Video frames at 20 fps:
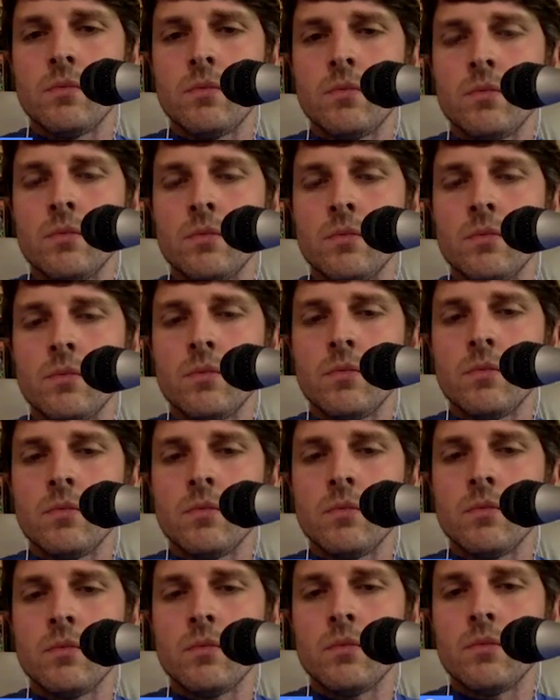
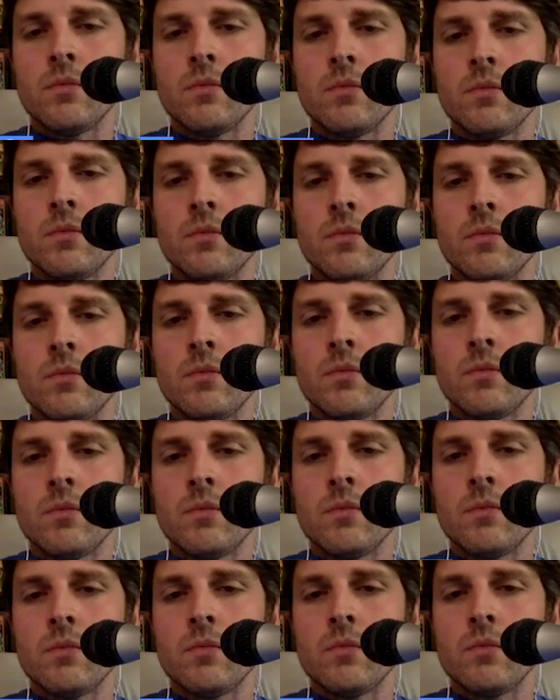
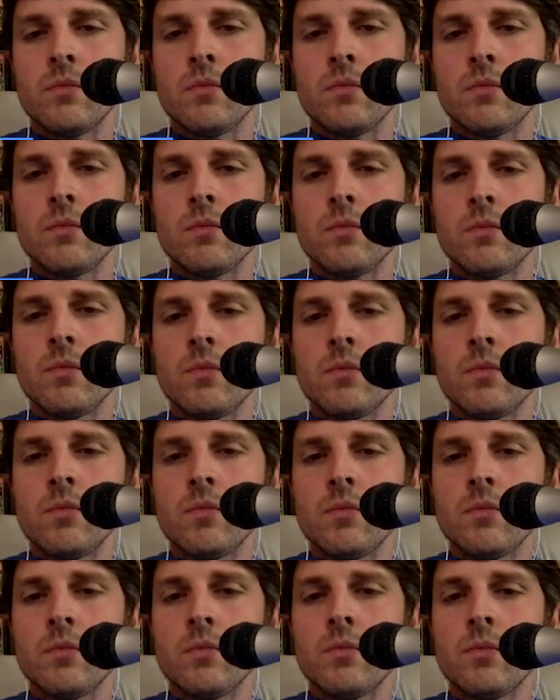
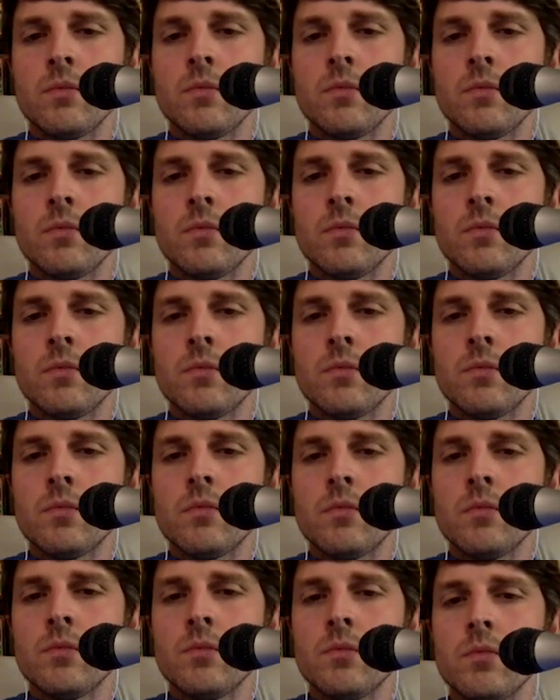
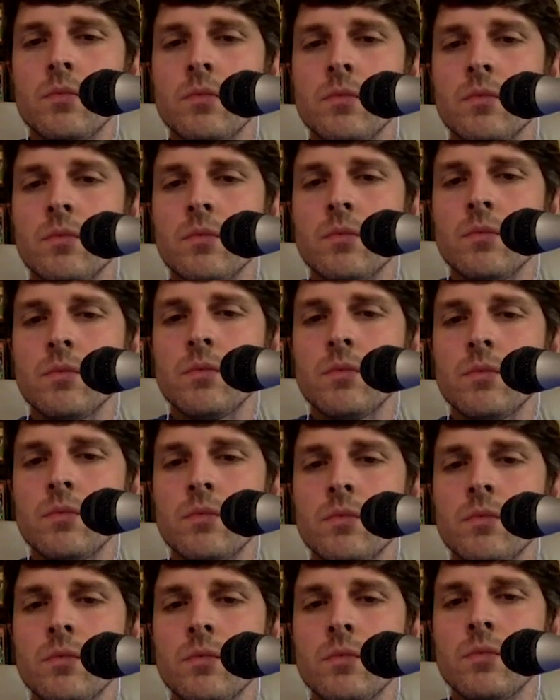
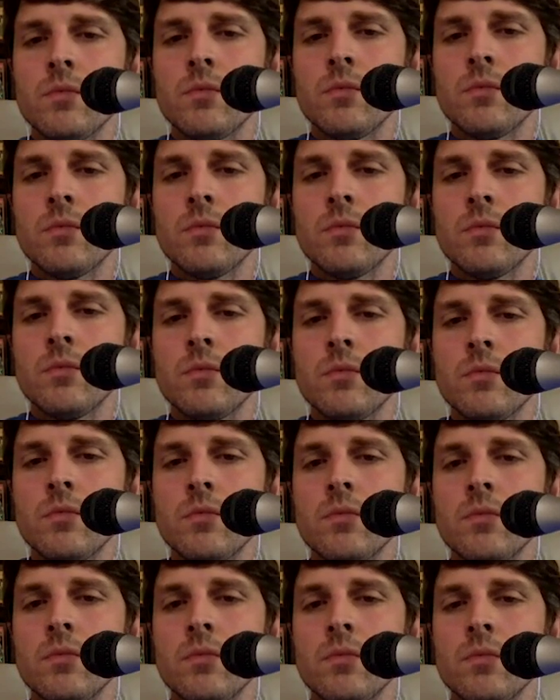
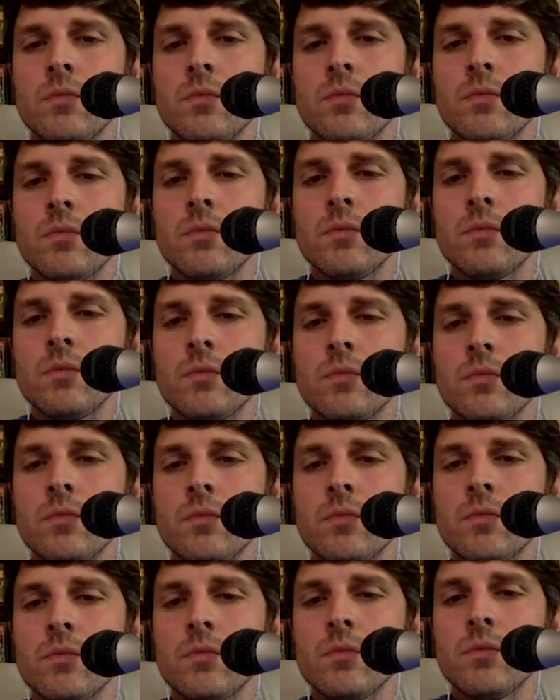
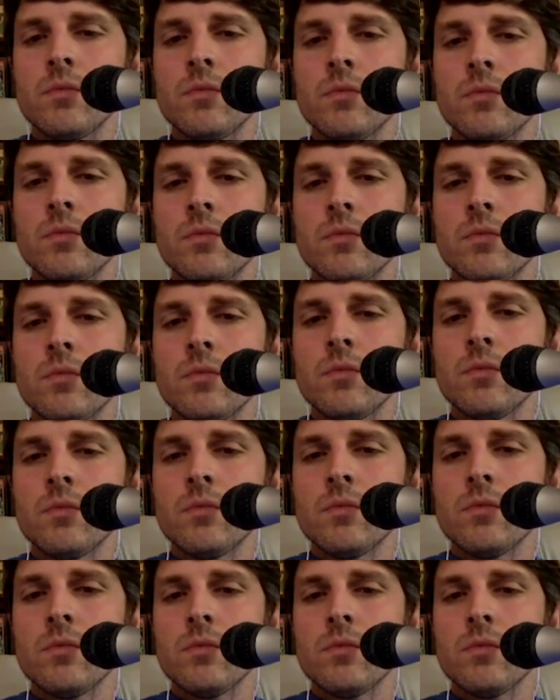[no speech]